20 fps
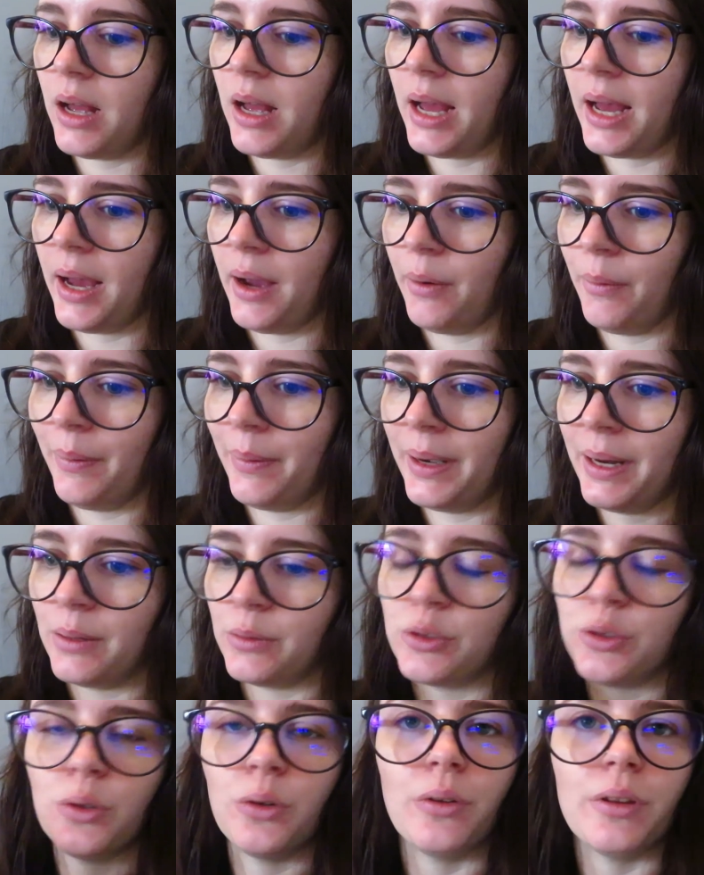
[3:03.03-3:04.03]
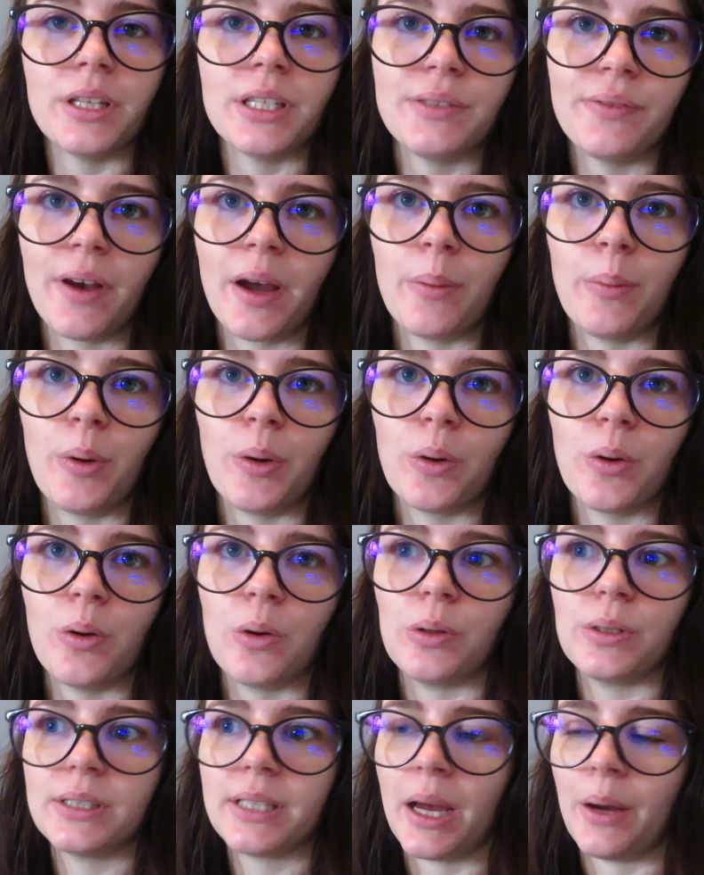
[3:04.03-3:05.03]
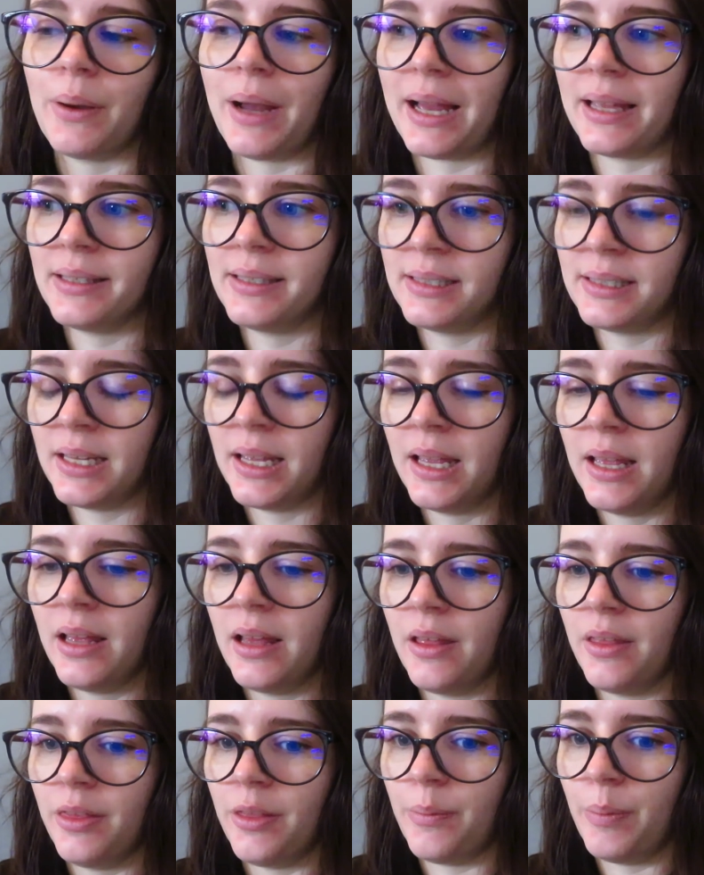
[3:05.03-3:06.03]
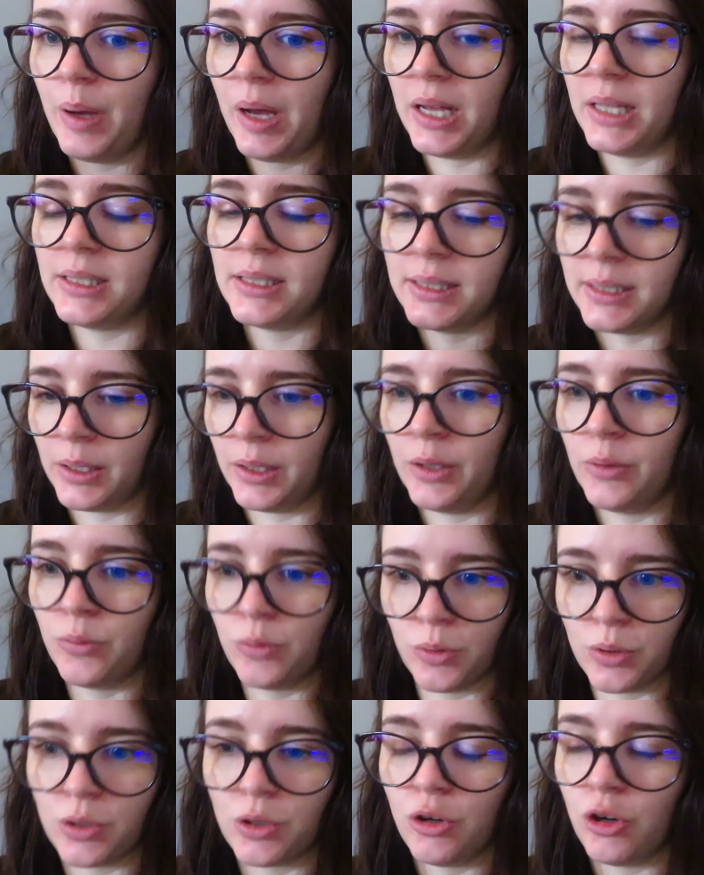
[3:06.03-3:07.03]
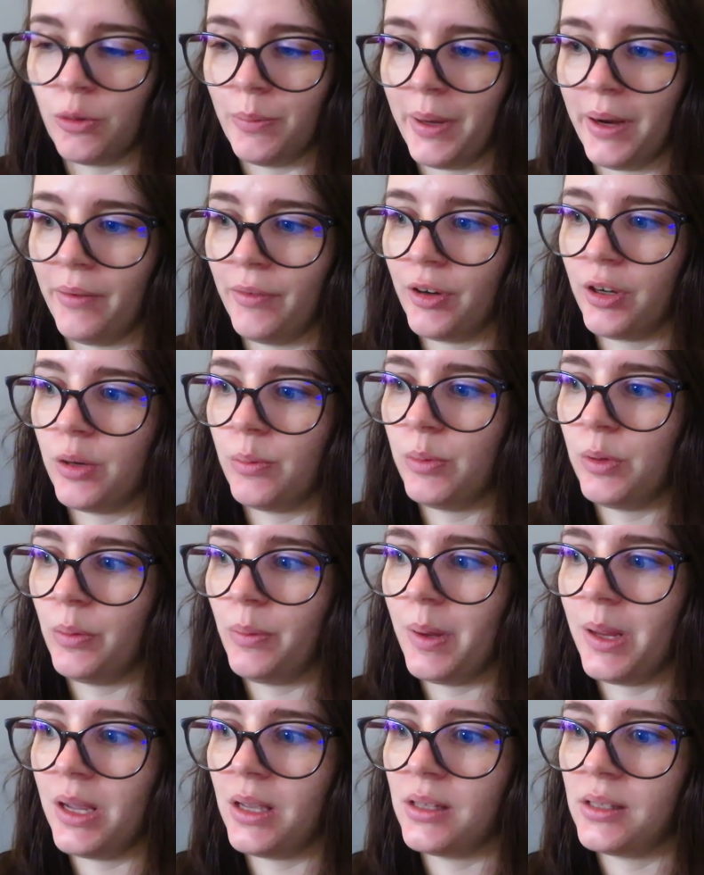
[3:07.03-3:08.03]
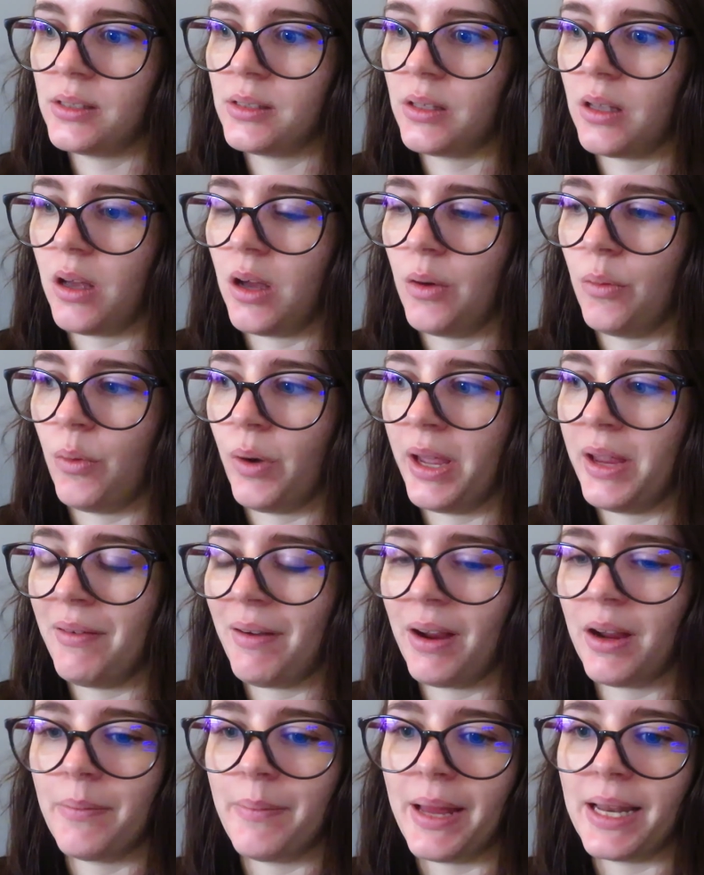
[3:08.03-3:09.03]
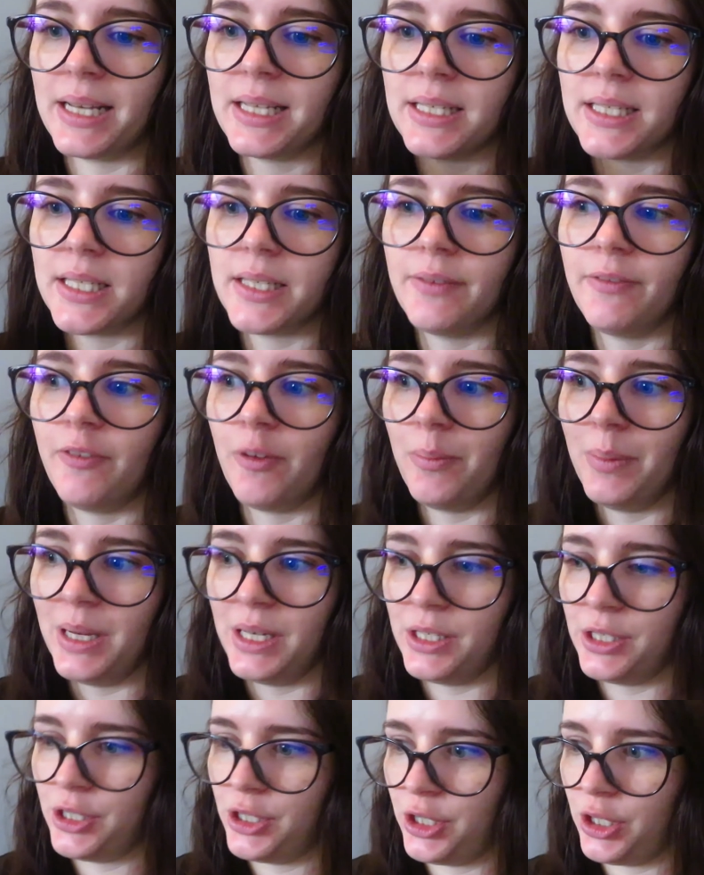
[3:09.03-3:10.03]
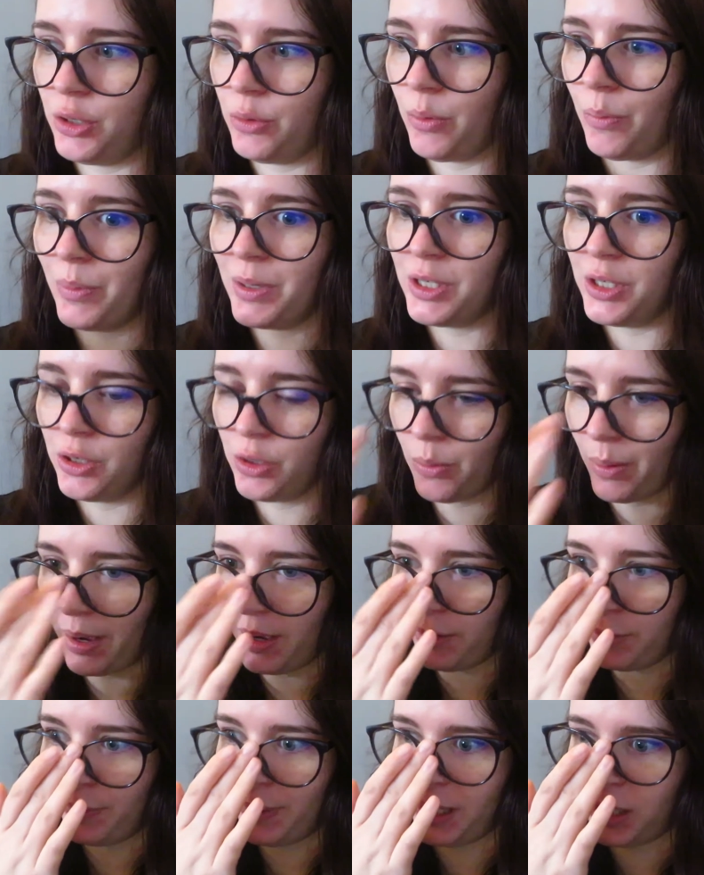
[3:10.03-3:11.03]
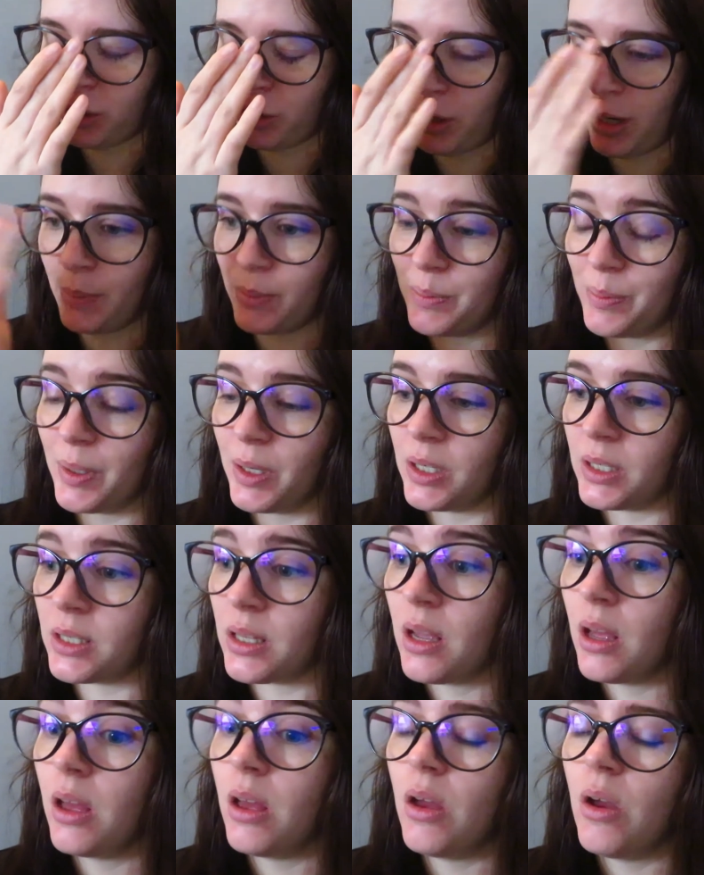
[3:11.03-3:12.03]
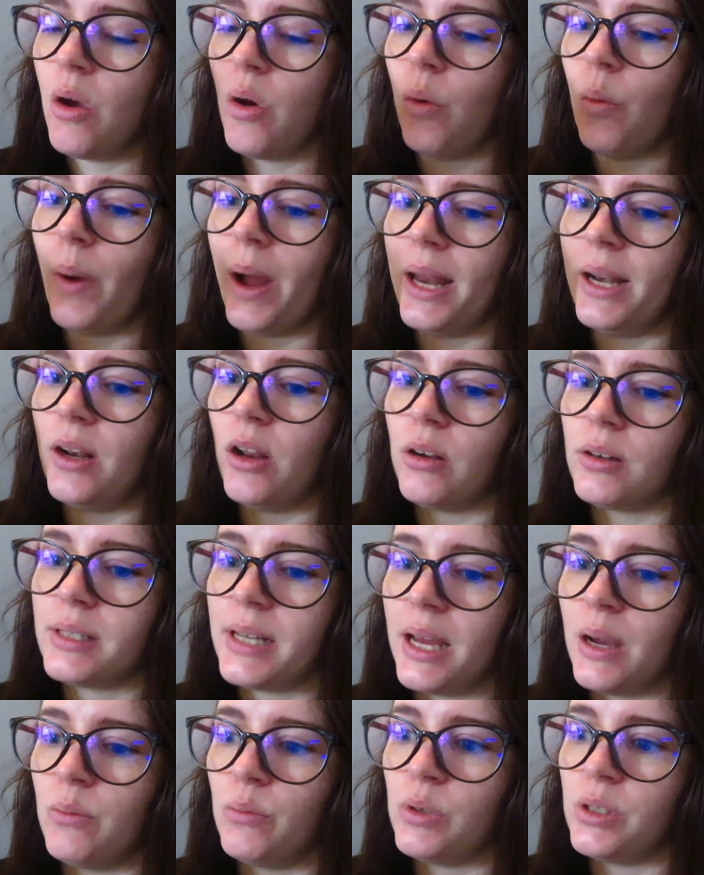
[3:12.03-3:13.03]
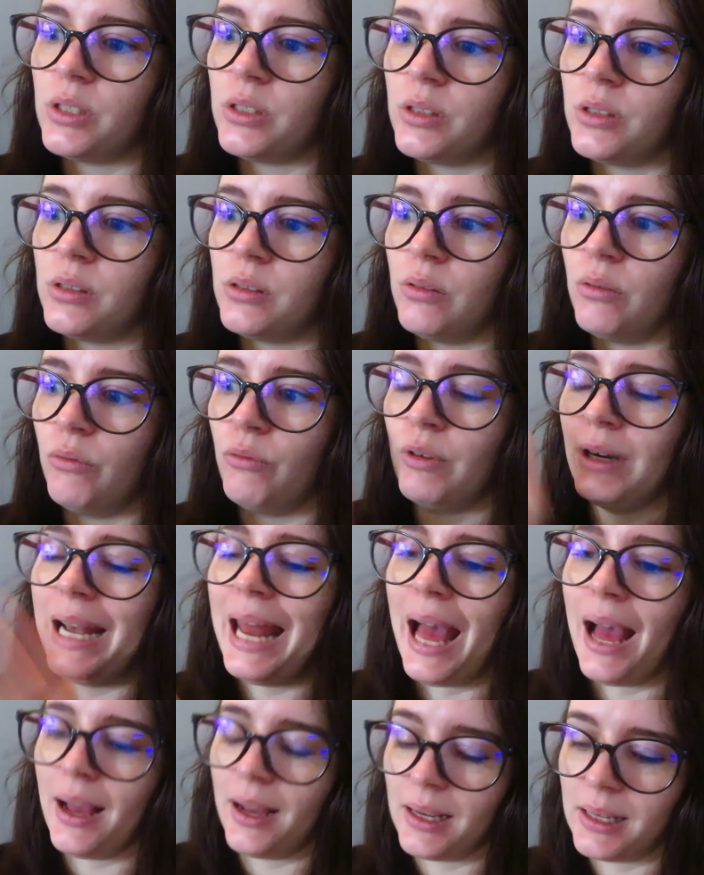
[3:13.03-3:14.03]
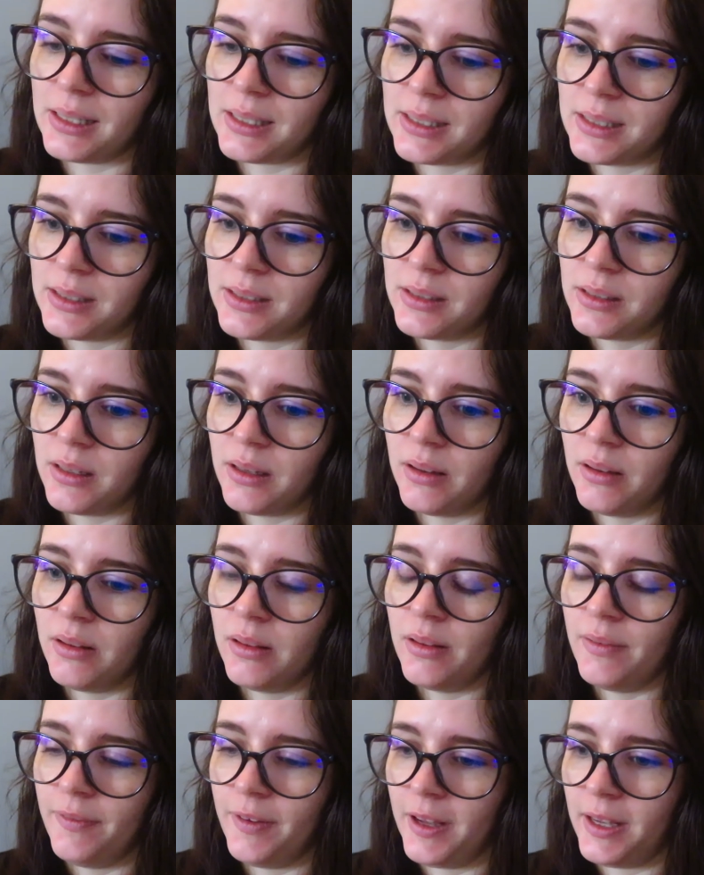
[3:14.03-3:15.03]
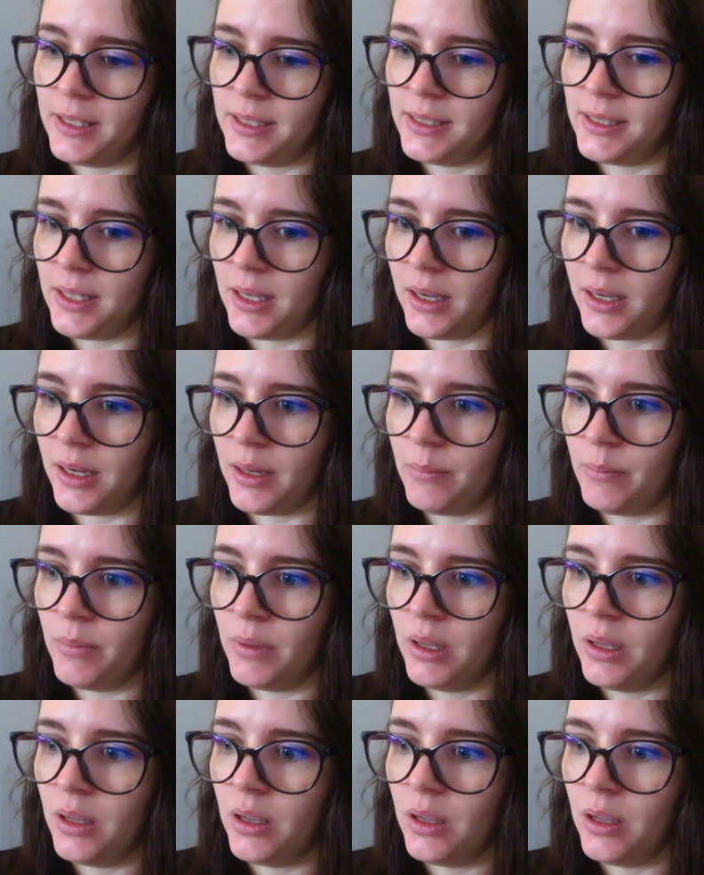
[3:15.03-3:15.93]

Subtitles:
how when I was doing all this fibro course, I asked the person that would call me every couple of weeks what he recommends for me to do when we do go out on big trips, because when lockdown was relaxed the first time,